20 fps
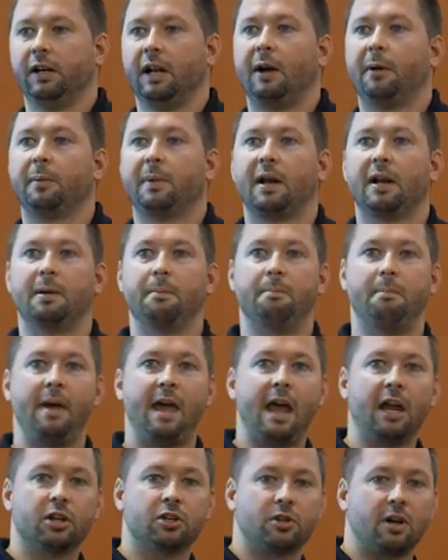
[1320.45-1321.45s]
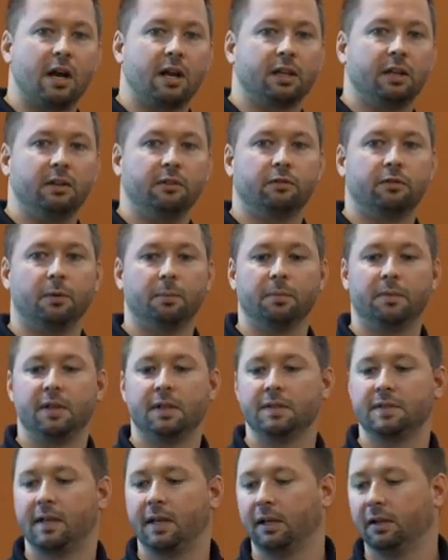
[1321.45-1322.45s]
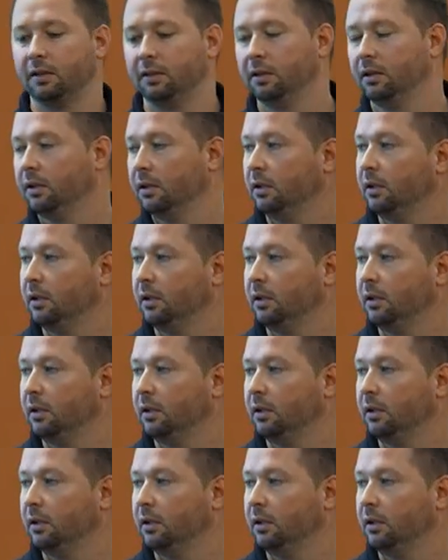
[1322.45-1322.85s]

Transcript: Now I'm kind of backtracking from things that